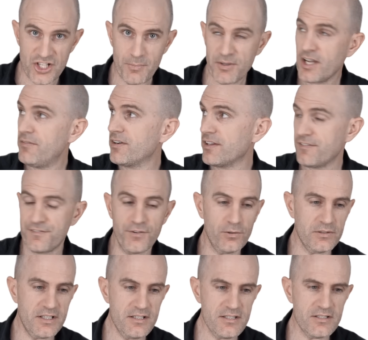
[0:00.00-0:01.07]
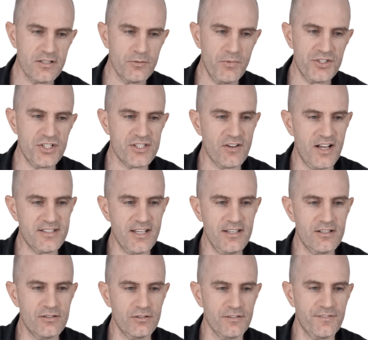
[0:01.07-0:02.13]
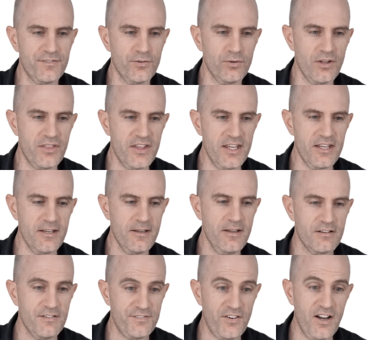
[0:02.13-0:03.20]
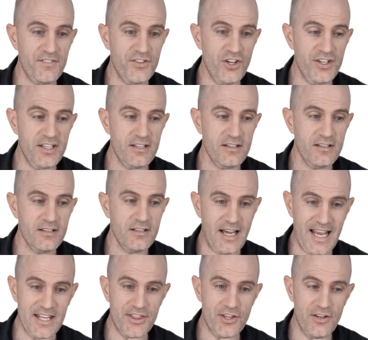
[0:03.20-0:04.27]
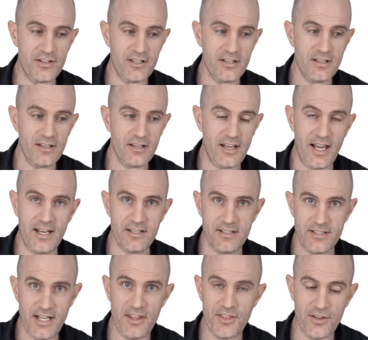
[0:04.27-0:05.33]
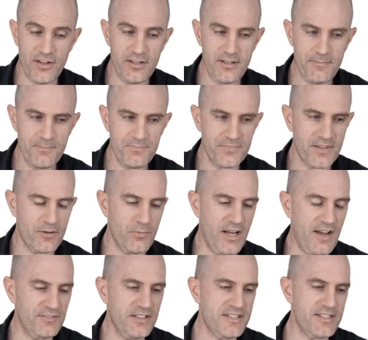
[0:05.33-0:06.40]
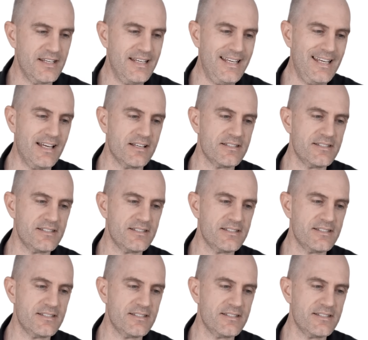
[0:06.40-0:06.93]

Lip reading: Jumping over to the full list, which is identical for the 530, 830, and 1030, we have listed here